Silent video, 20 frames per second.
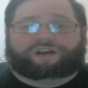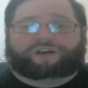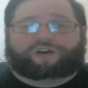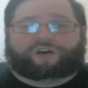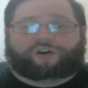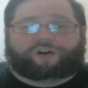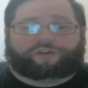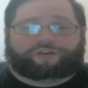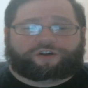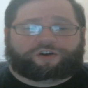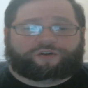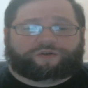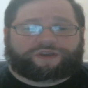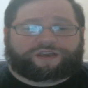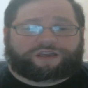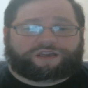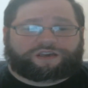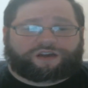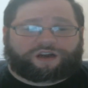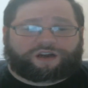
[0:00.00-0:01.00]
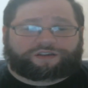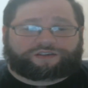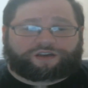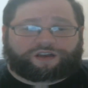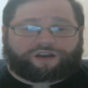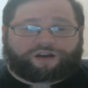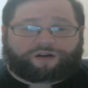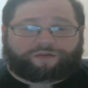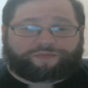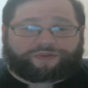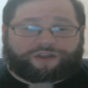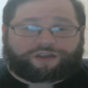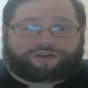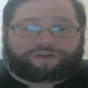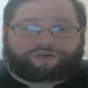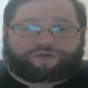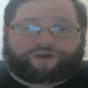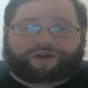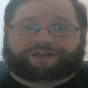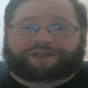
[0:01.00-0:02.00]
although he does accompany
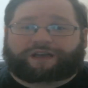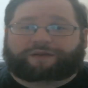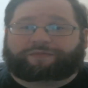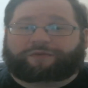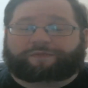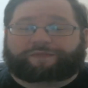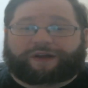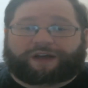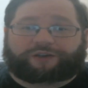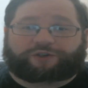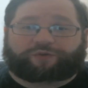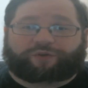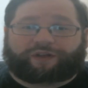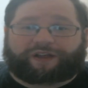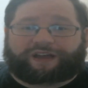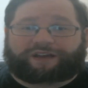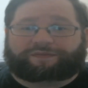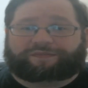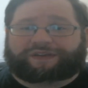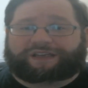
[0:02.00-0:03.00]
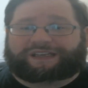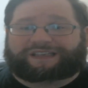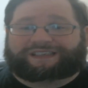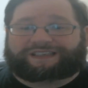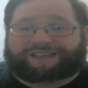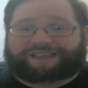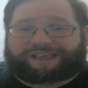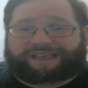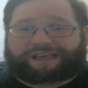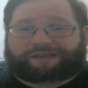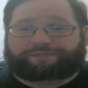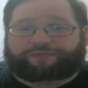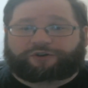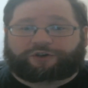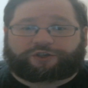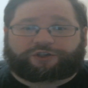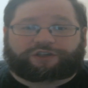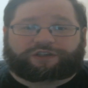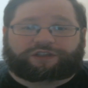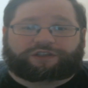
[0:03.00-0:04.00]
you as a perpetual NPC,
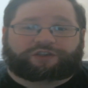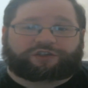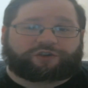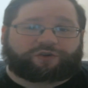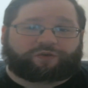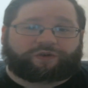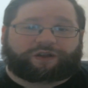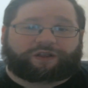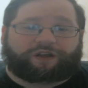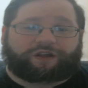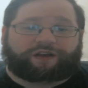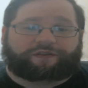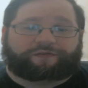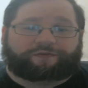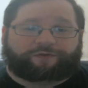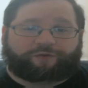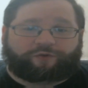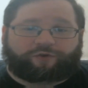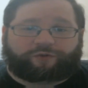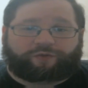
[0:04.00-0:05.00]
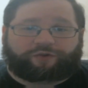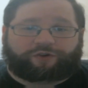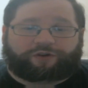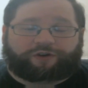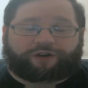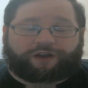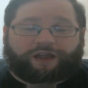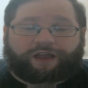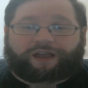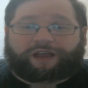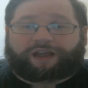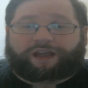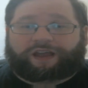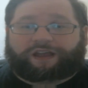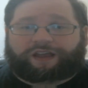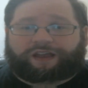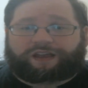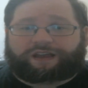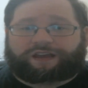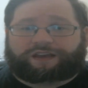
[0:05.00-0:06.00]
pushing the storyline forward,
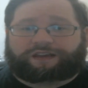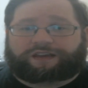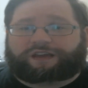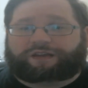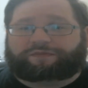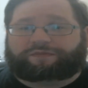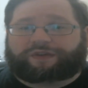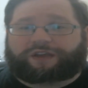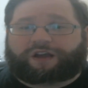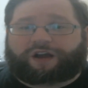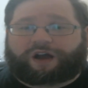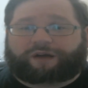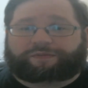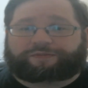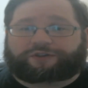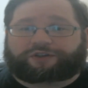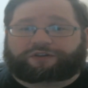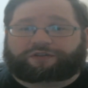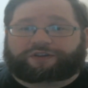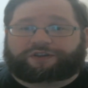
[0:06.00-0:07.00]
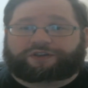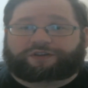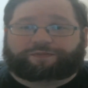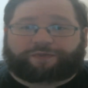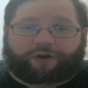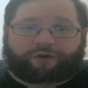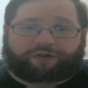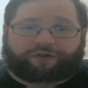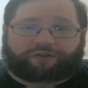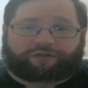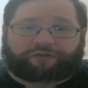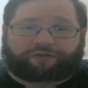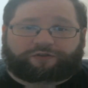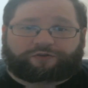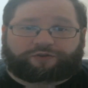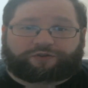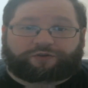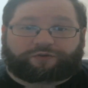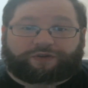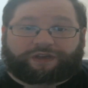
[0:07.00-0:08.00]
and can be optionally spoken
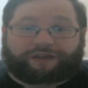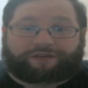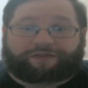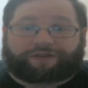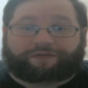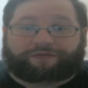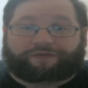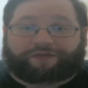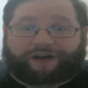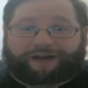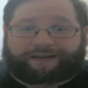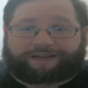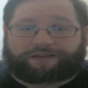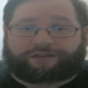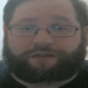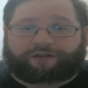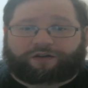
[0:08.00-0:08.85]
to give advice